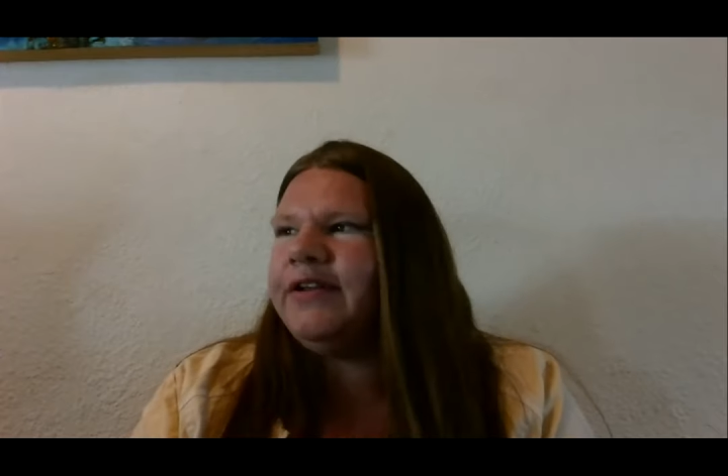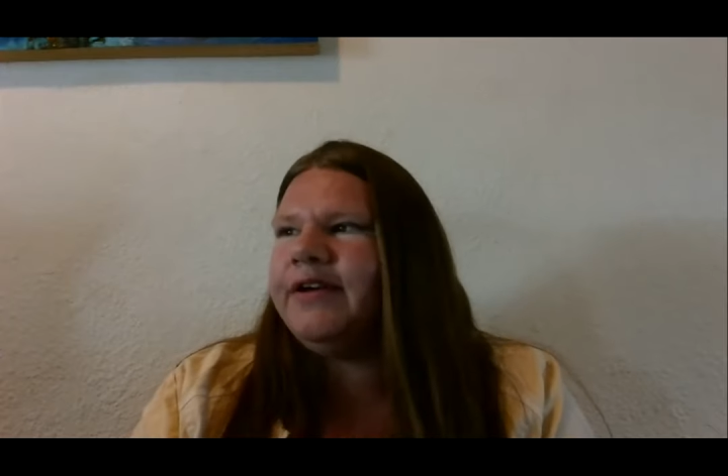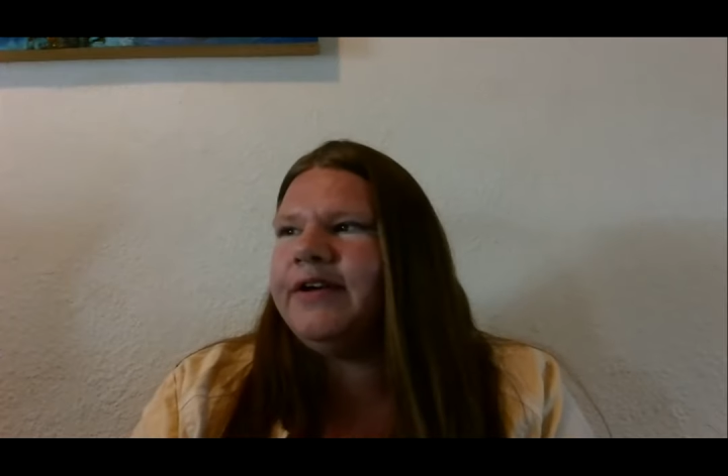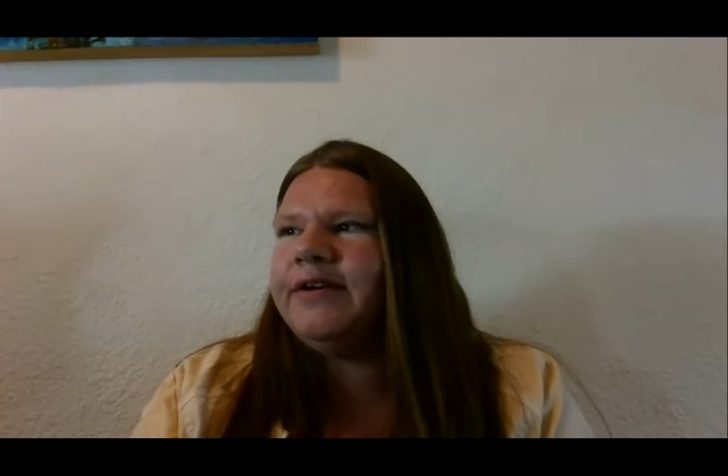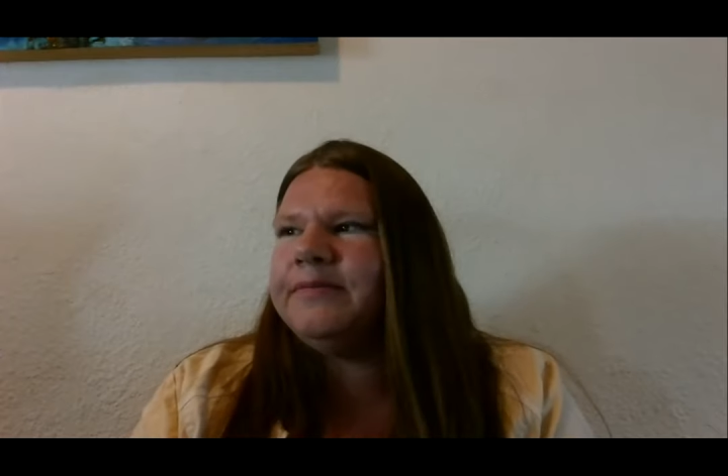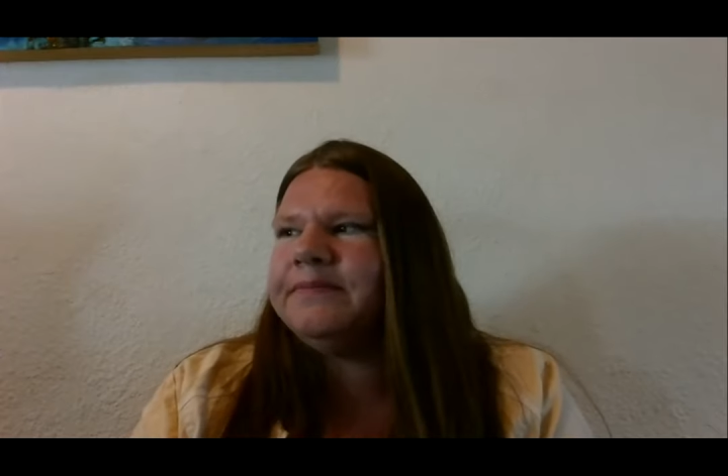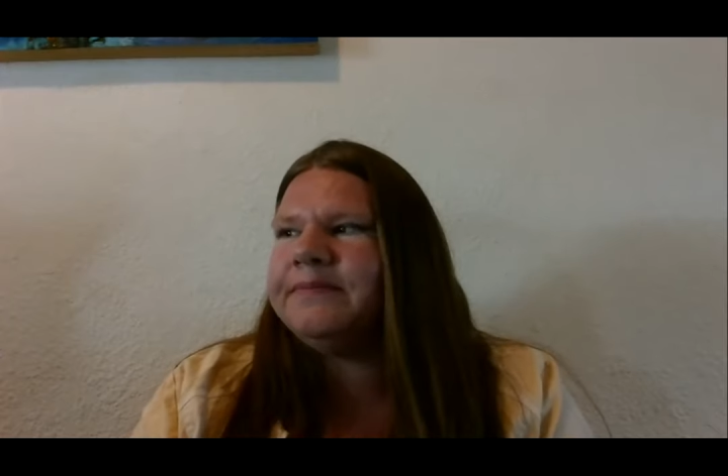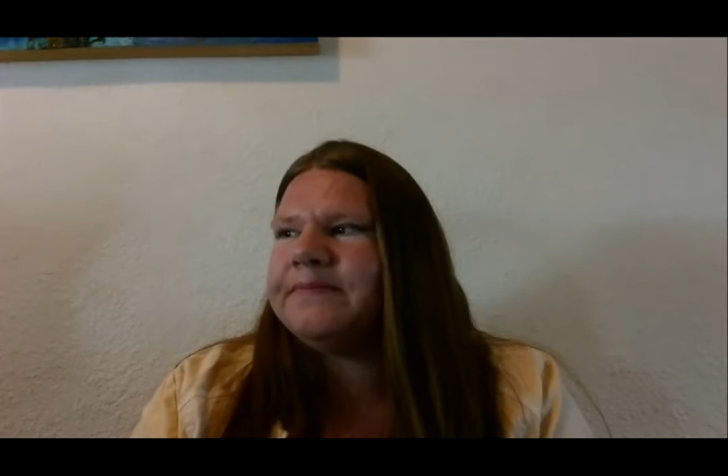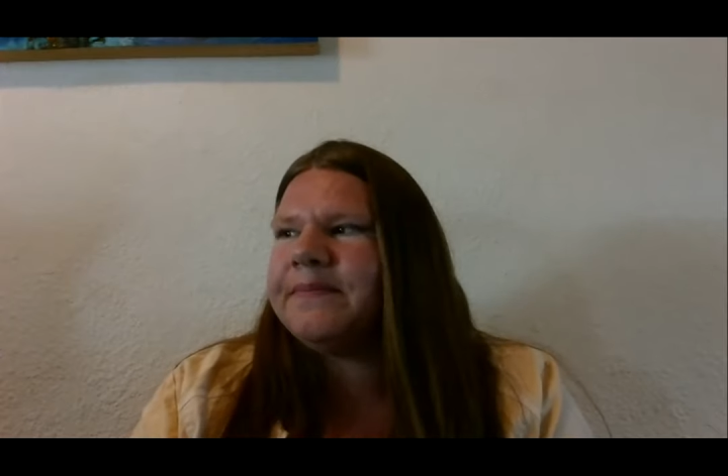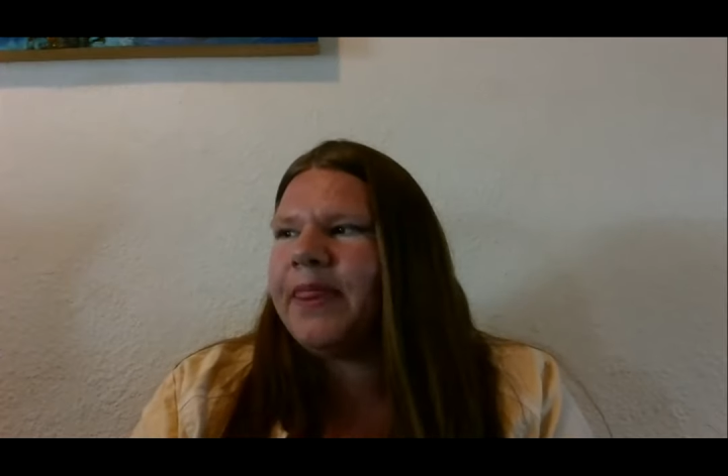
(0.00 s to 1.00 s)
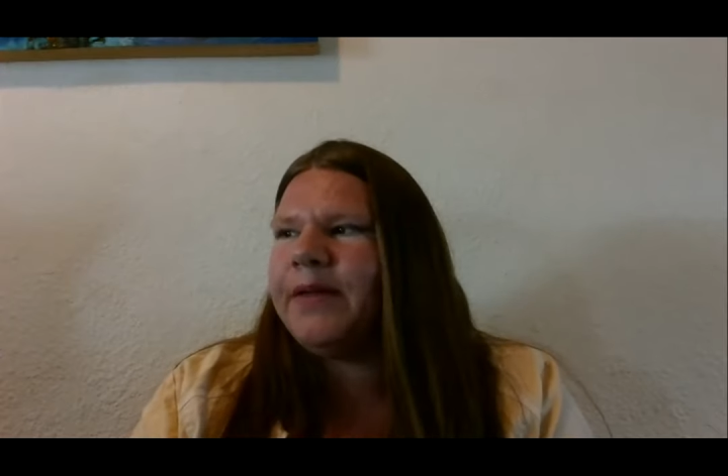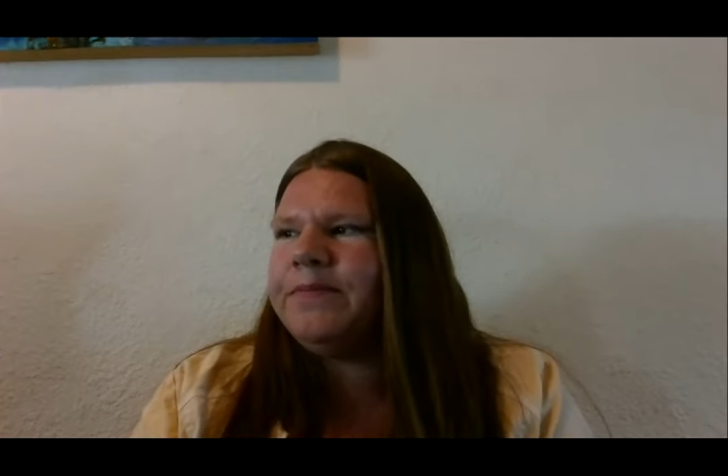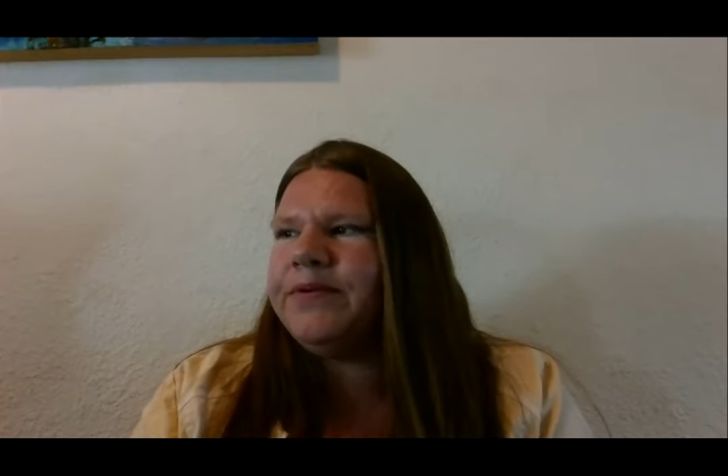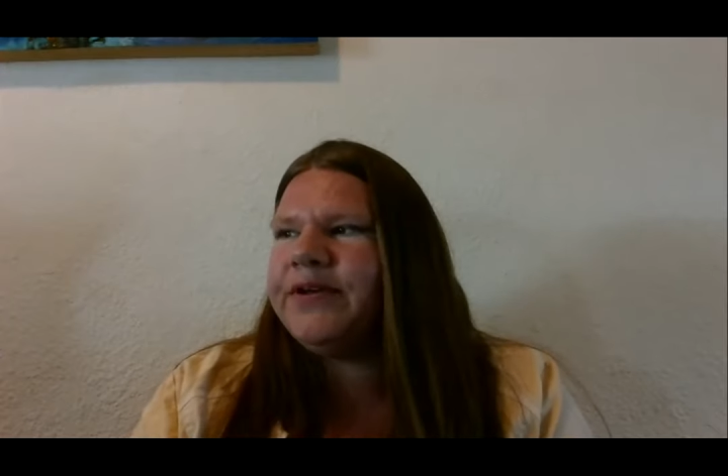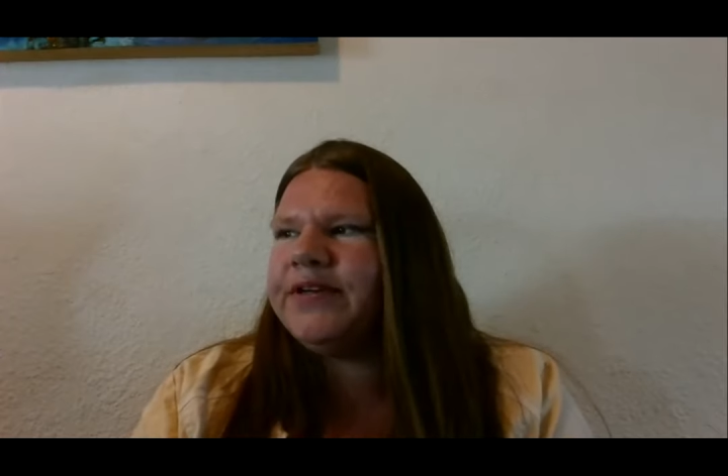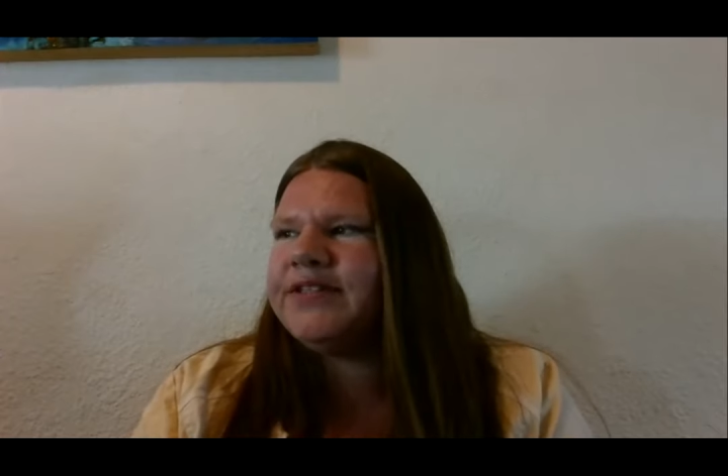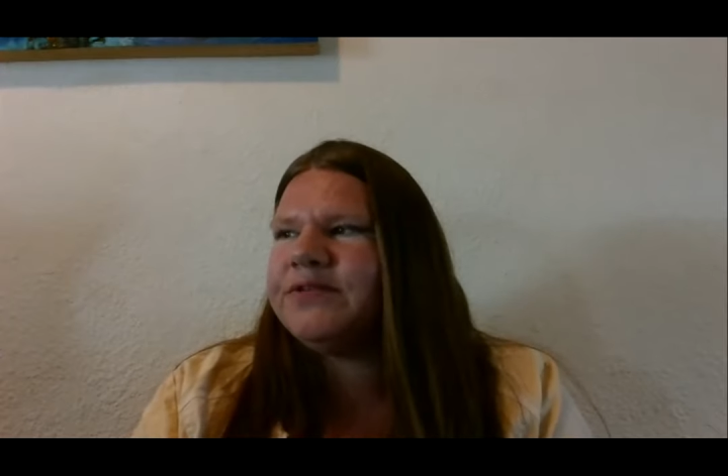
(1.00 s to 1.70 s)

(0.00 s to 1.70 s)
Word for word: Um, because